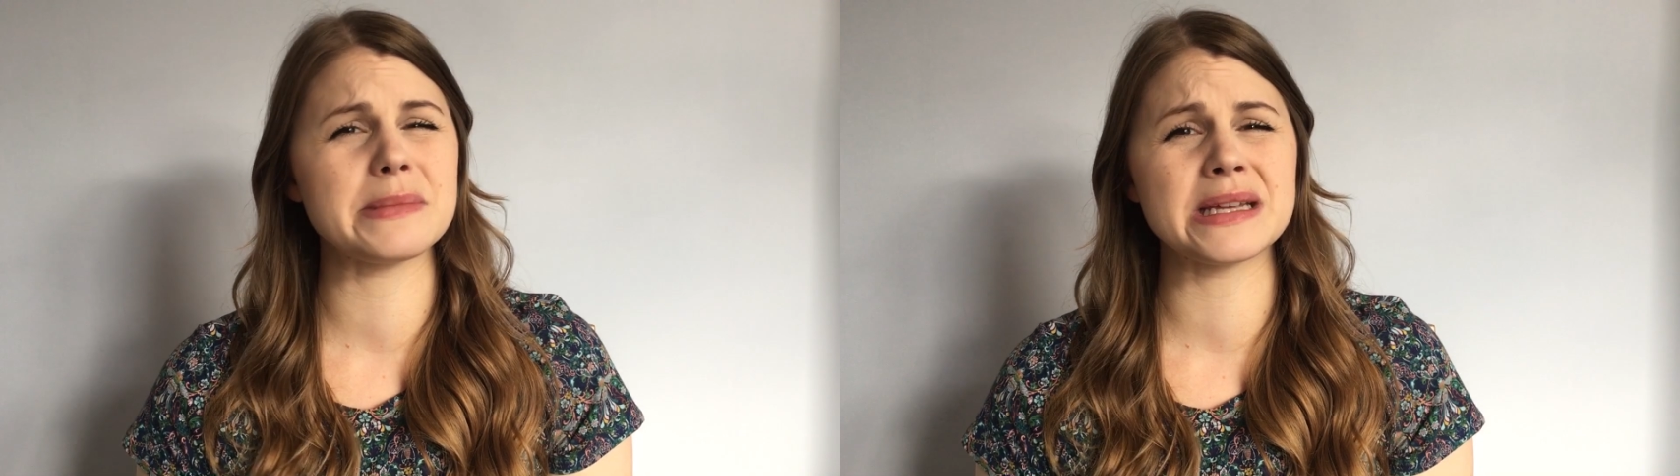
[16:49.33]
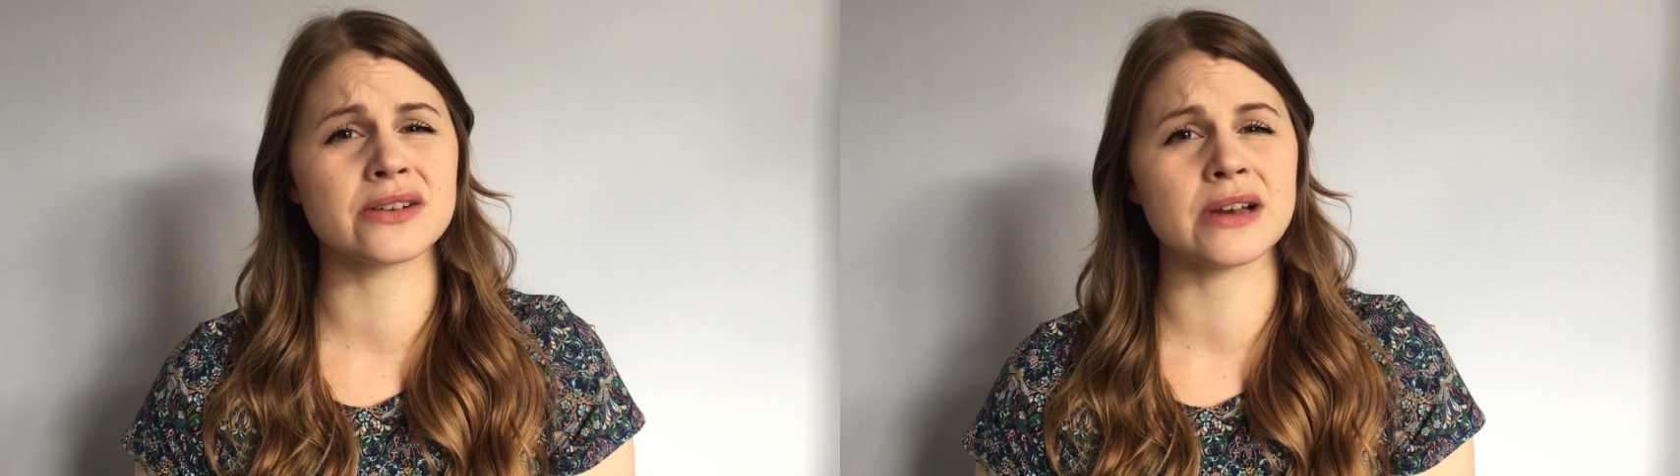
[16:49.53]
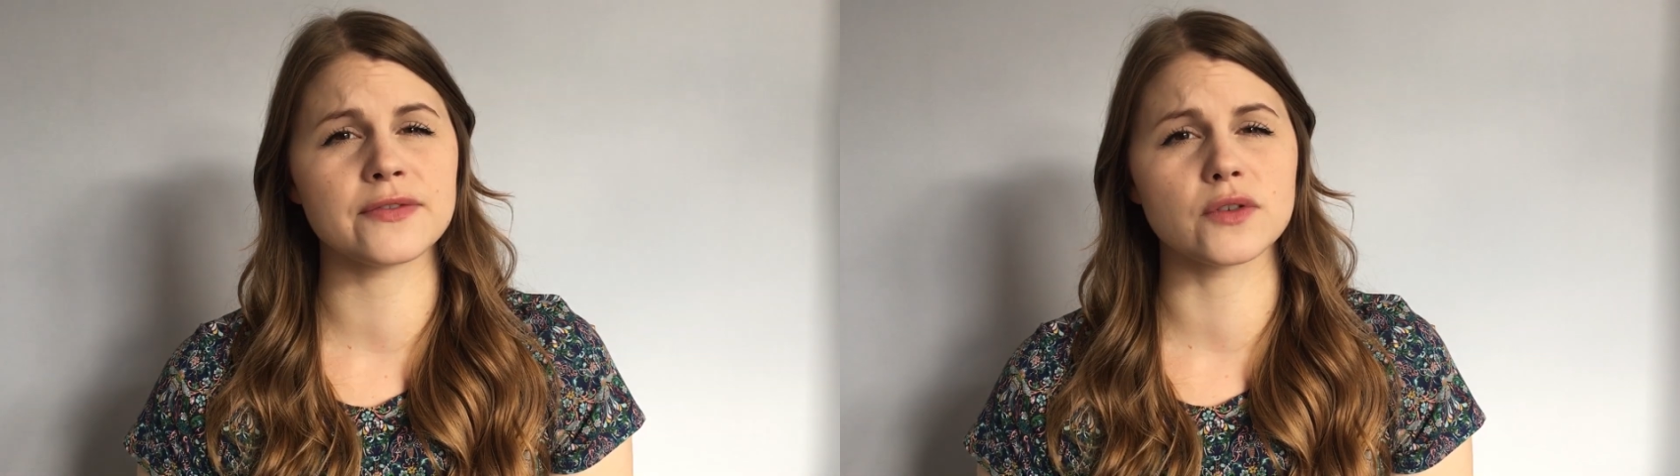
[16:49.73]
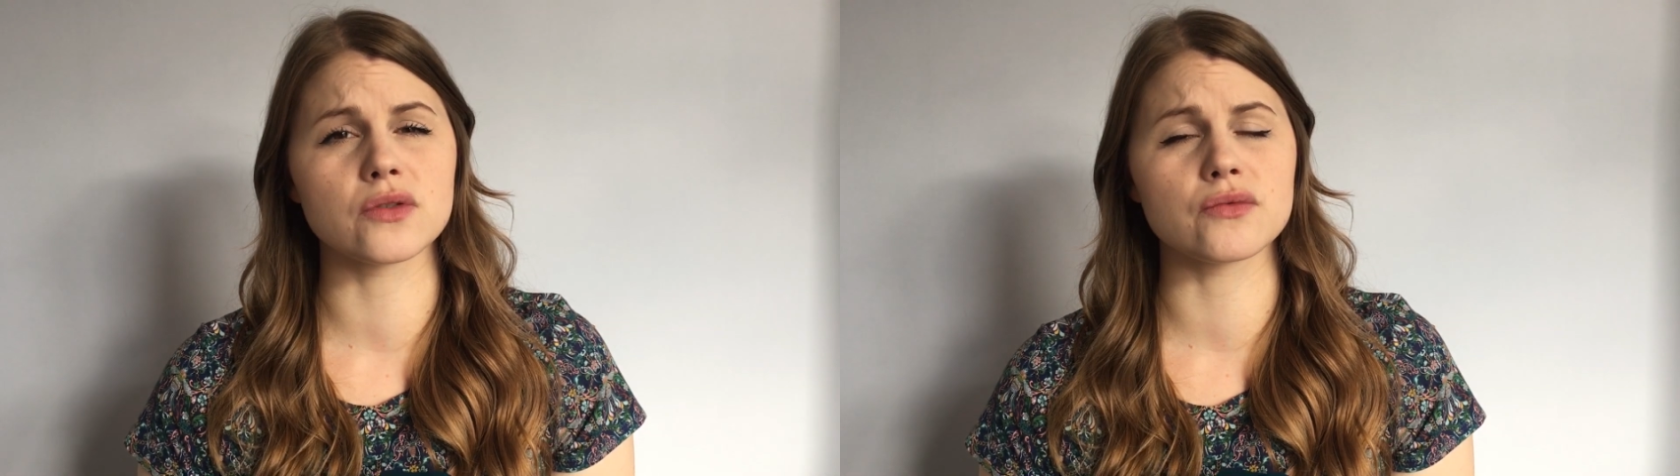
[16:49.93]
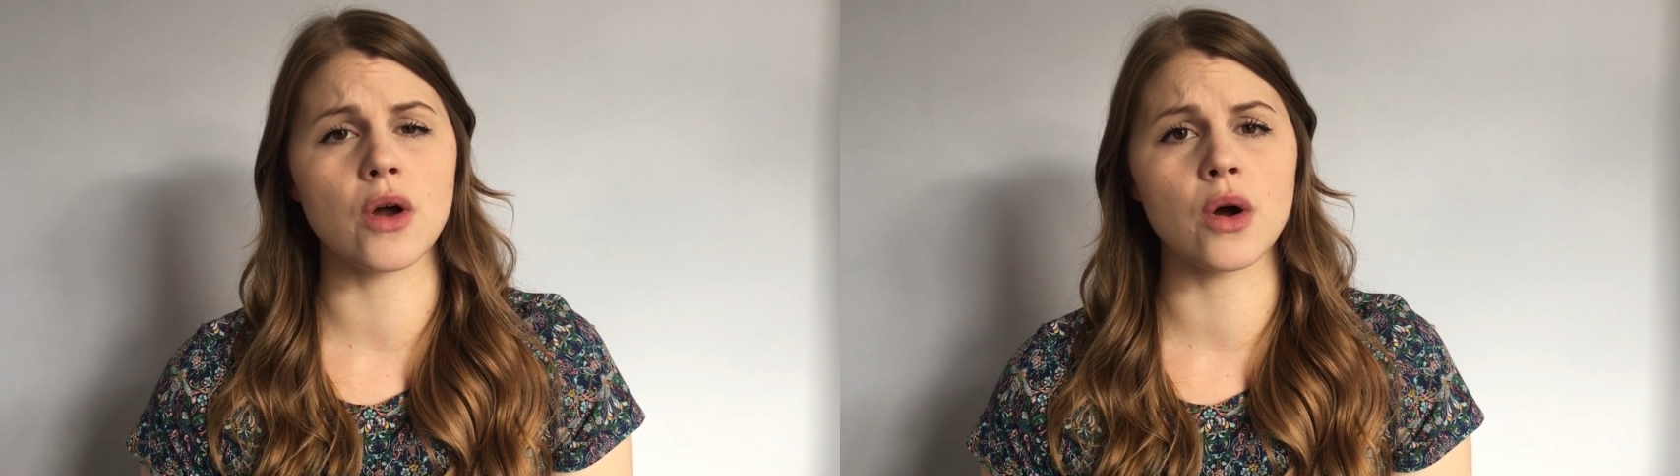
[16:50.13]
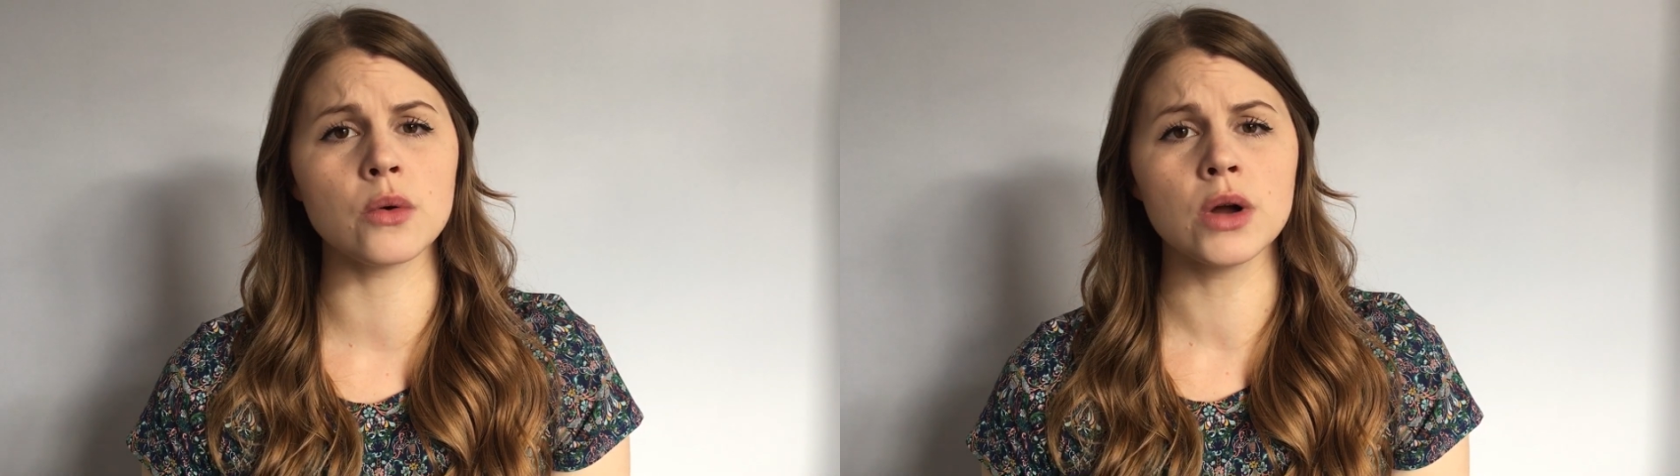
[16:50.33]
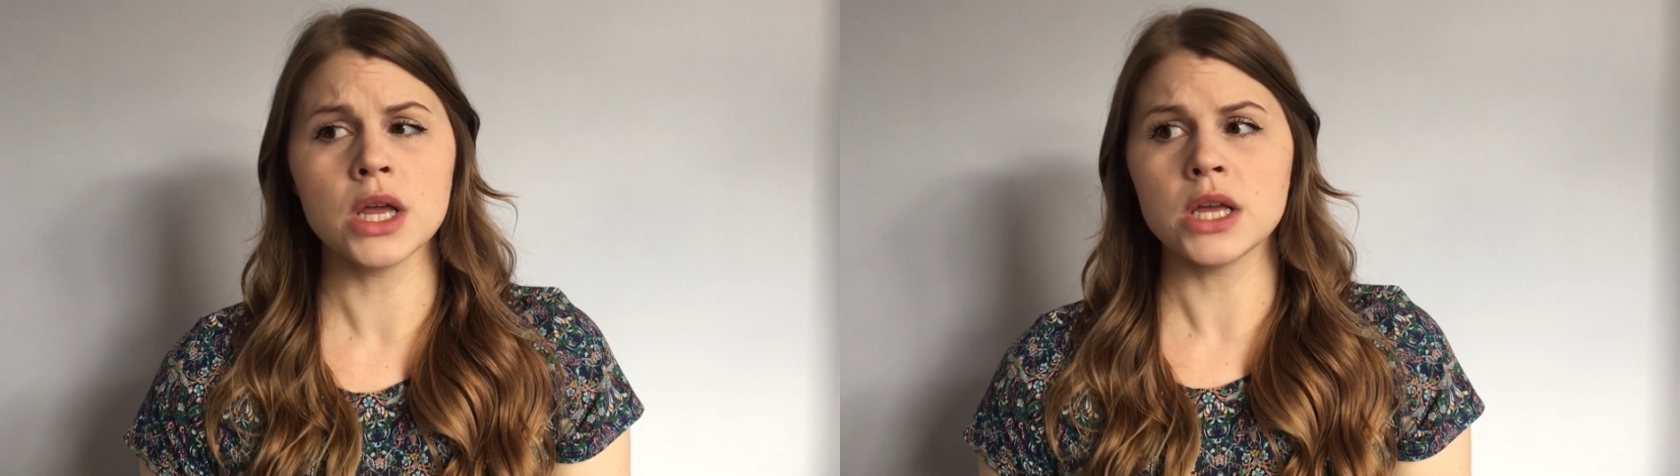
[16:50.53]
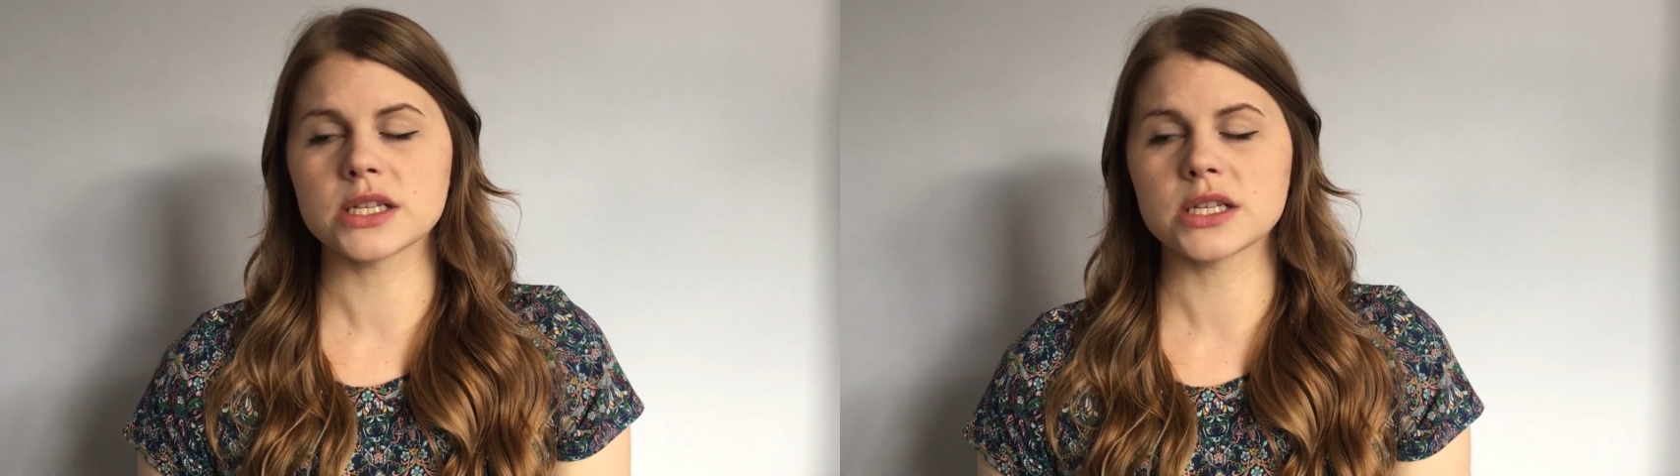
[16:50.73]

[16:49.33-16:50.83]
a metre left on the roll,